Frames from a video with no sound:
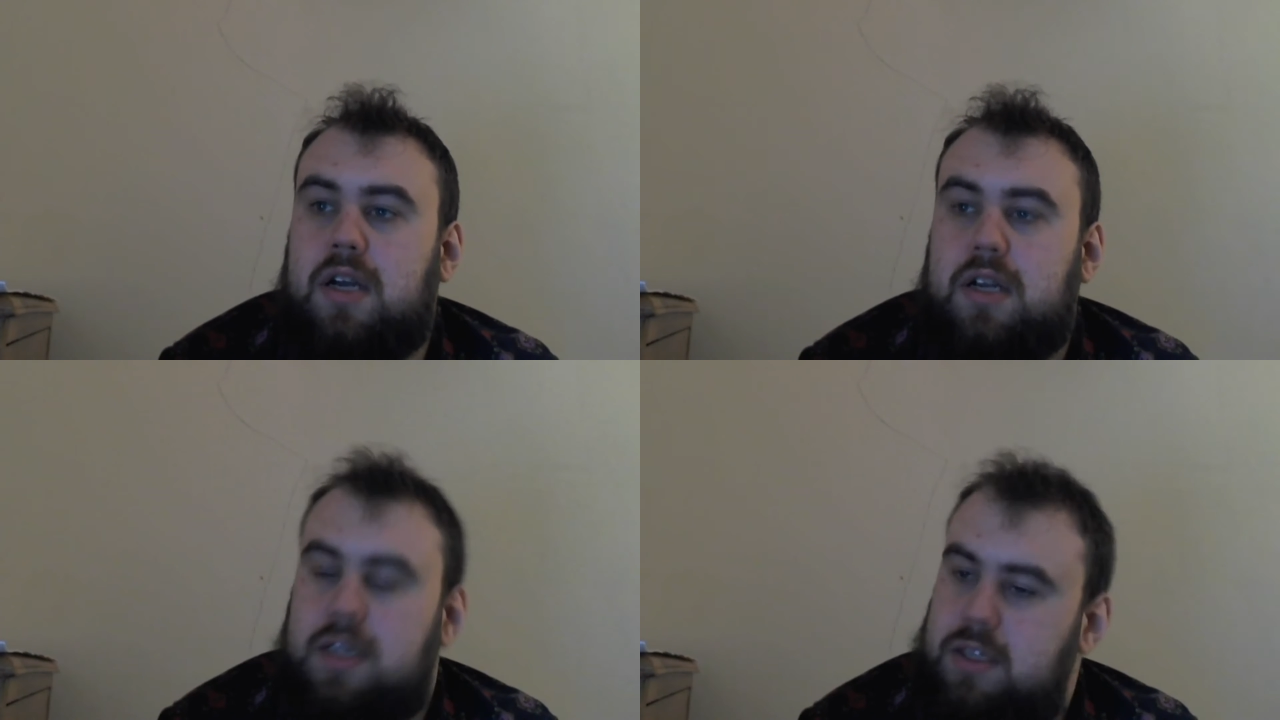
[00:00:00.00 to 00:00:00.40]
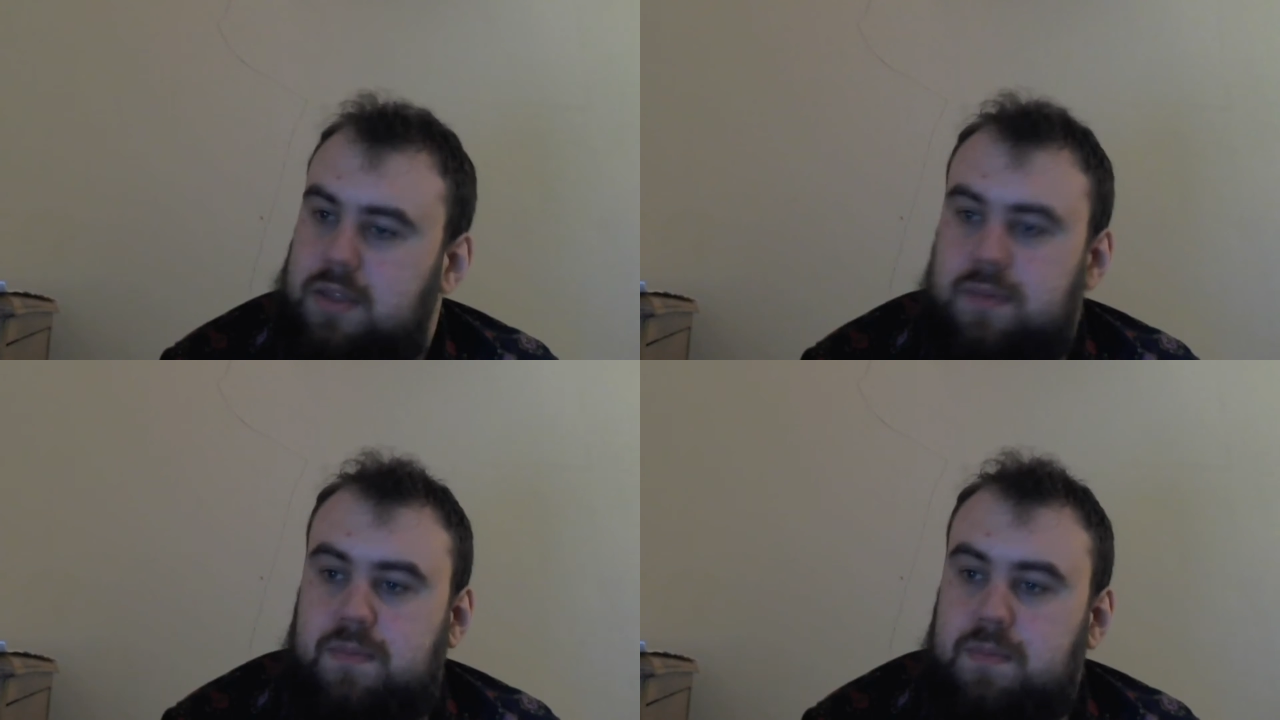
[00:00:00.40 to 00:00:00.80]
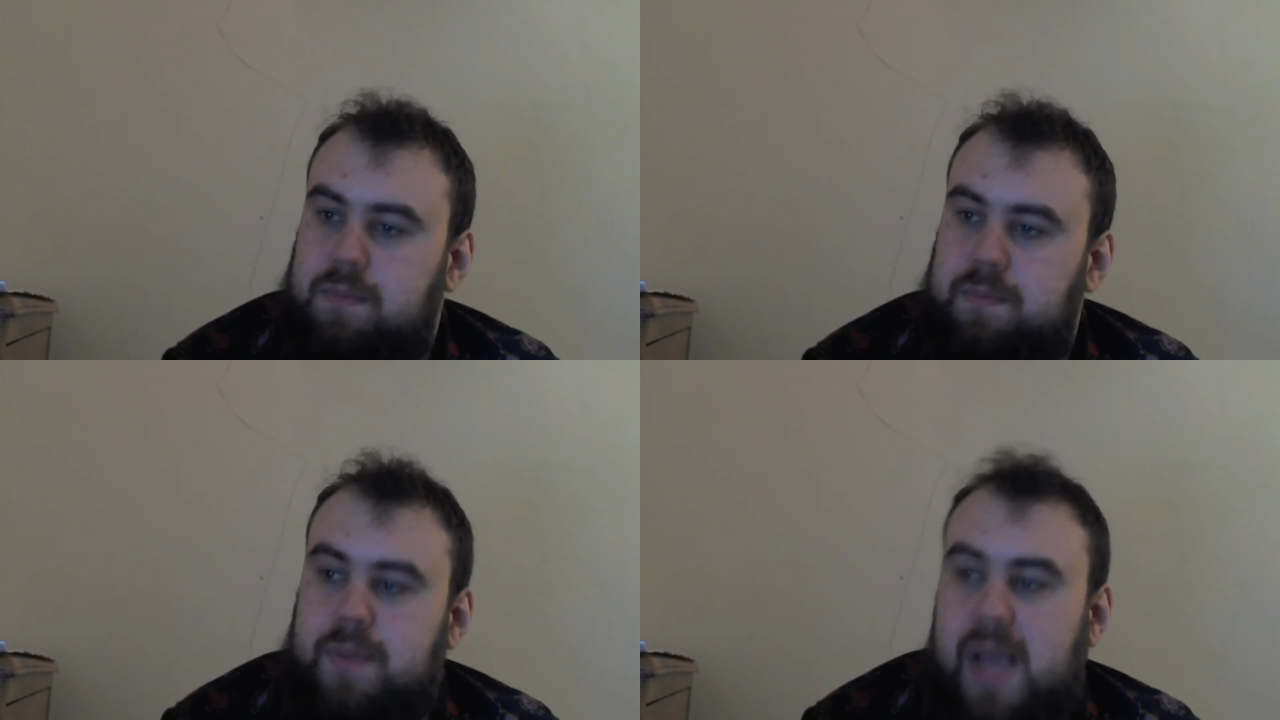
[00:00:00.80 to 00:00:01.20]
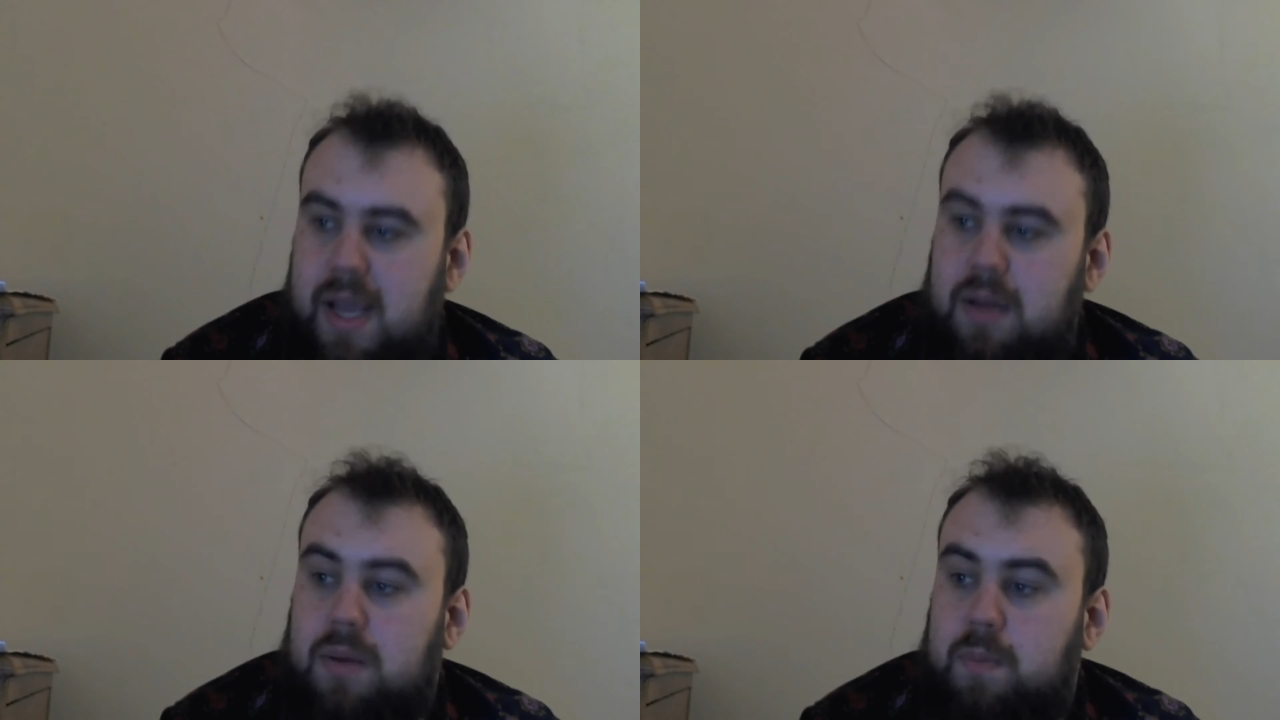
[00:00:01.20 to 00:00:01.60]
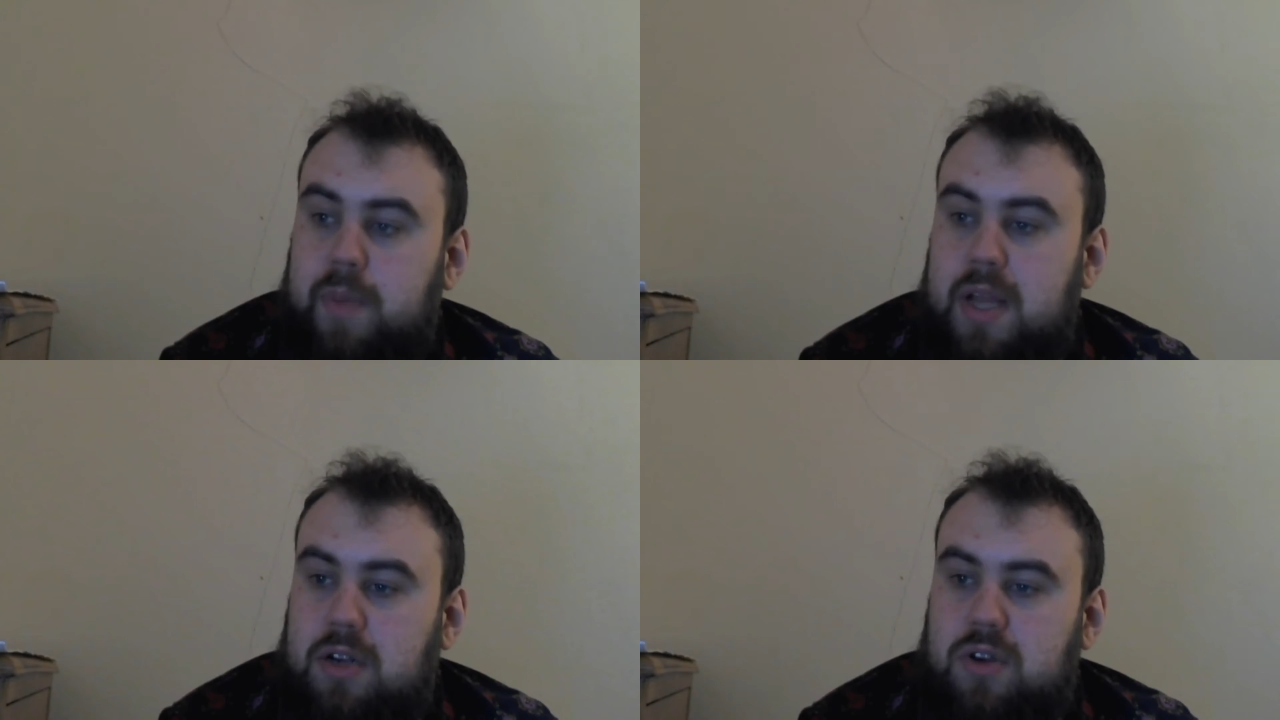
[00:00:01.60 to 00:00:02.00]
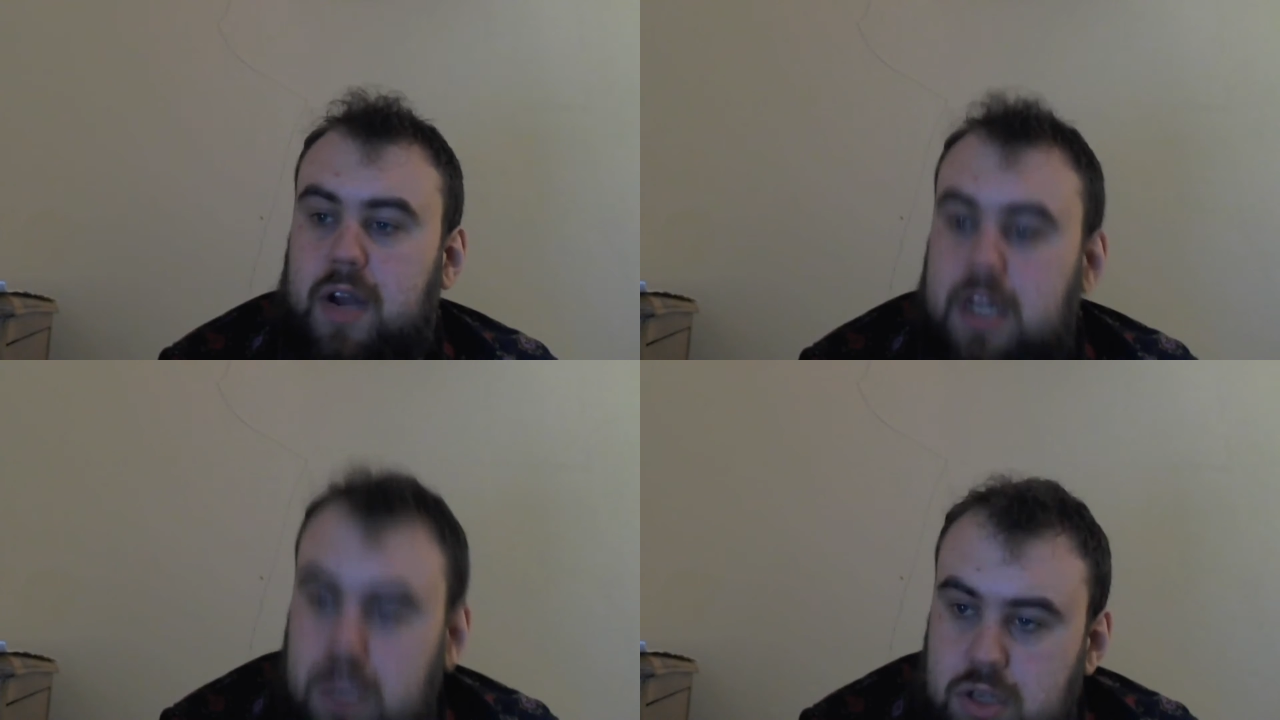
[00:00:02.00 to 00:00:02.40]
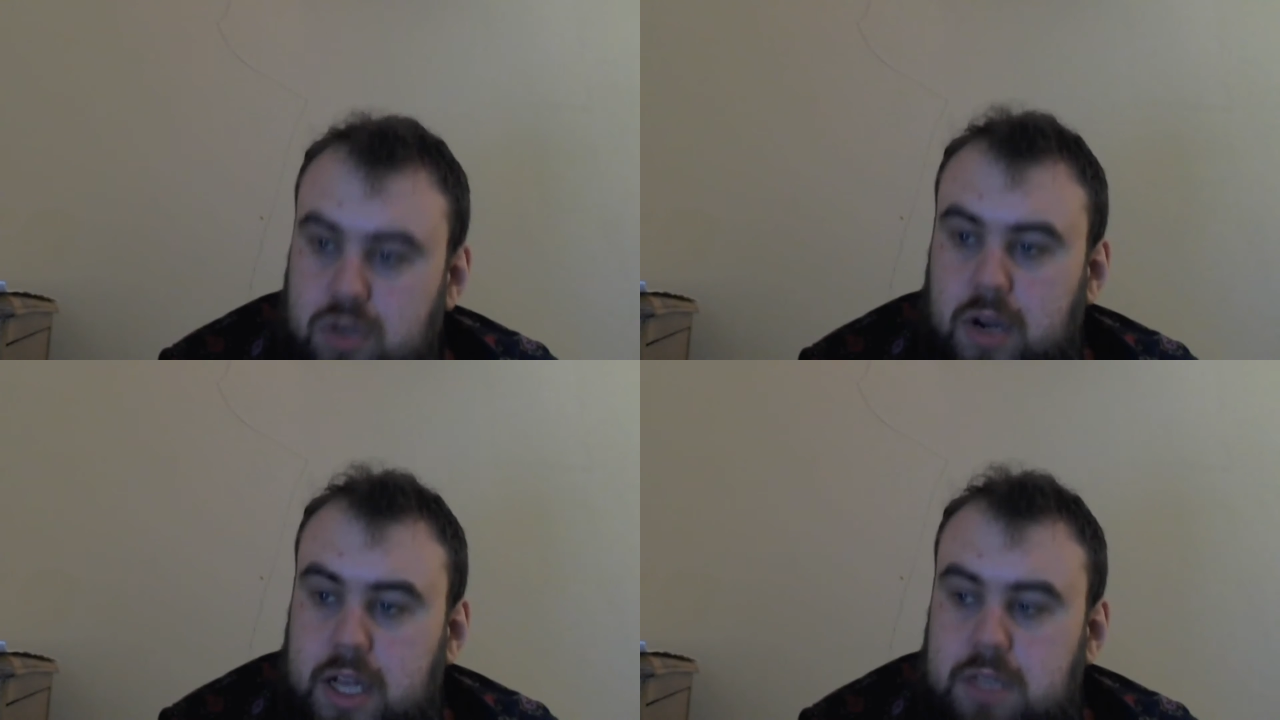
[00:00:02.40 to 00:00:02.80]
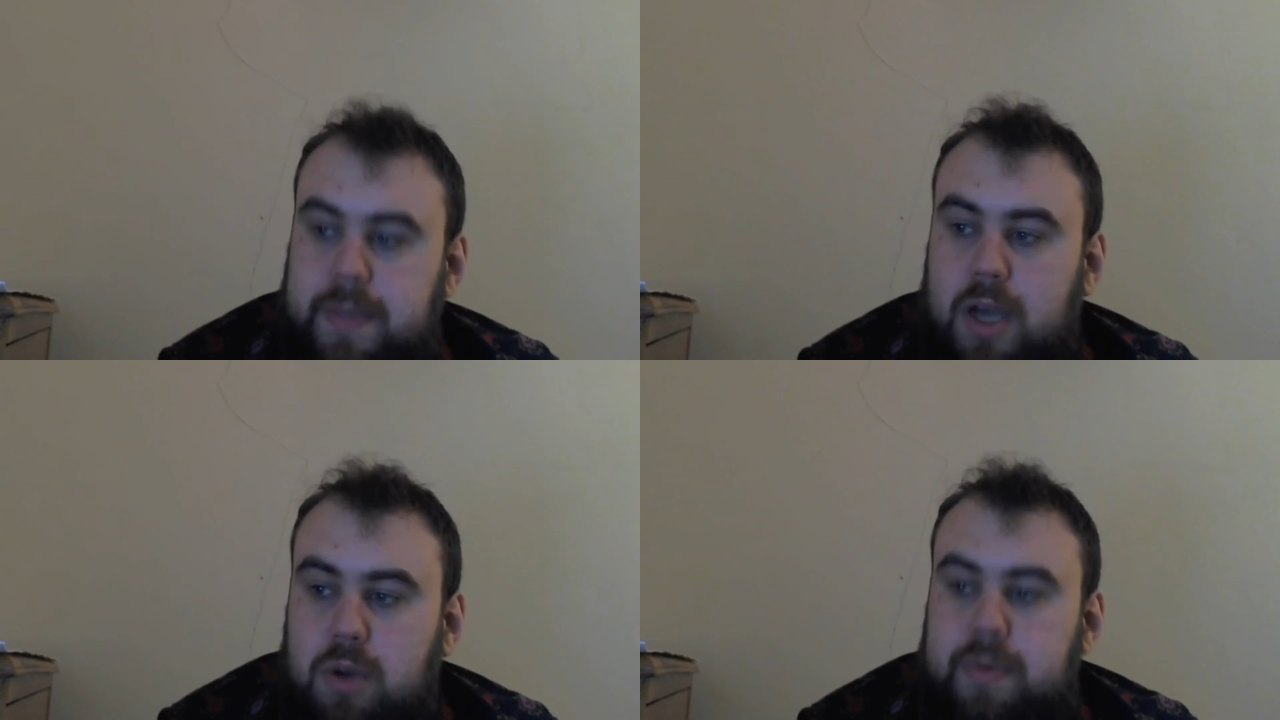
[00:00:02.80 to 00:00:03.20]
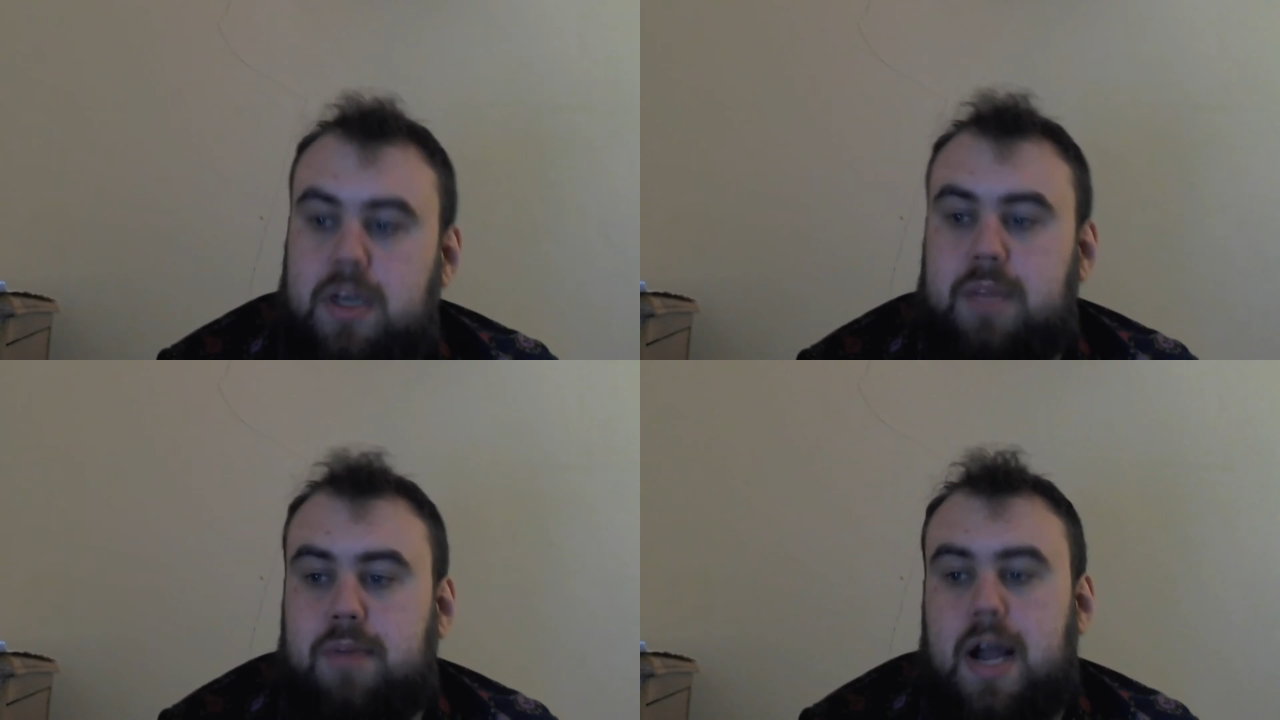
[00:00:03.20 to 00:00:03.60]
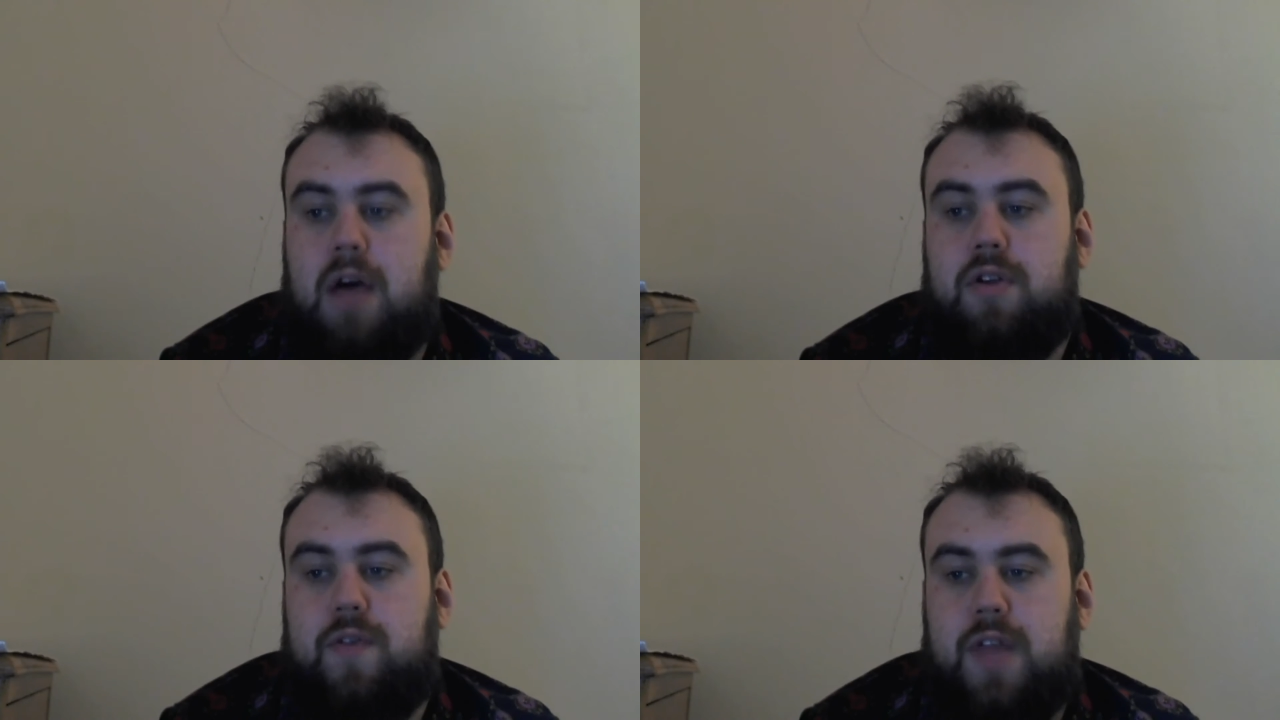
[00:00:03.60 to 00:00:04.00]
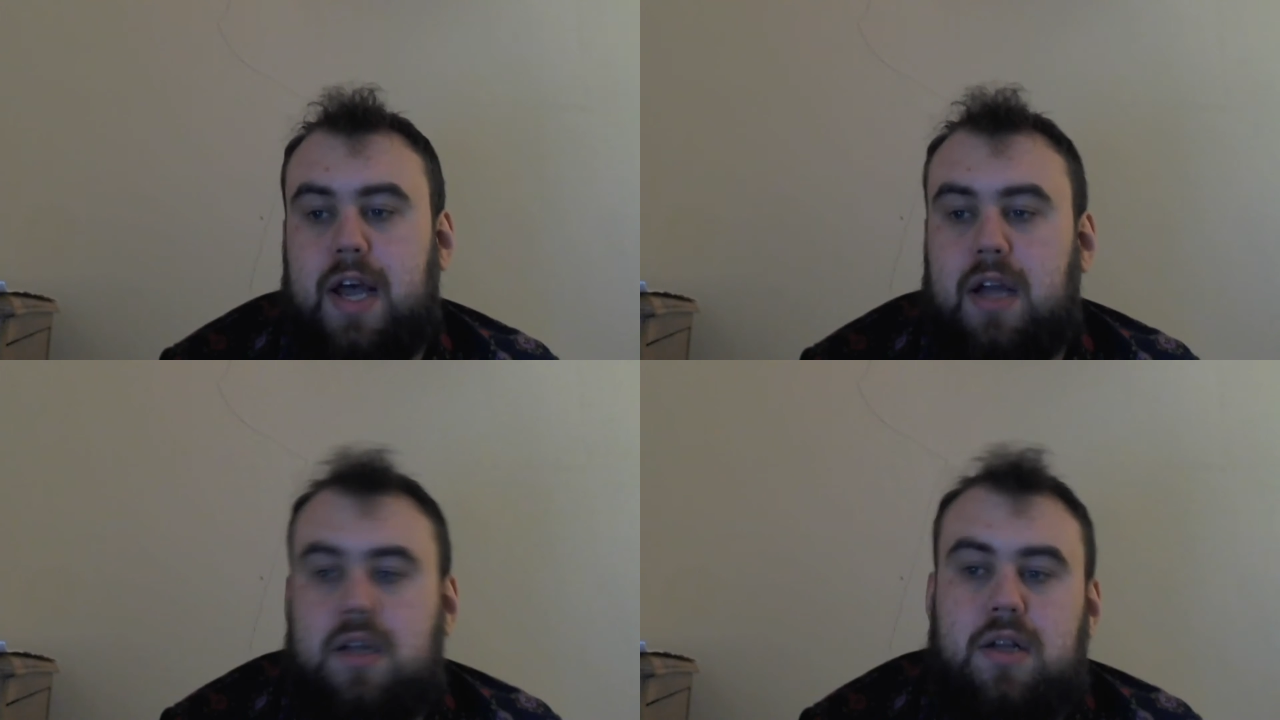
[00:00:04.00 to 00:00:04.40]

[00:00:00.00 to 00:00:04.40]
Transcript: and be be trying trying to be openly proud of that.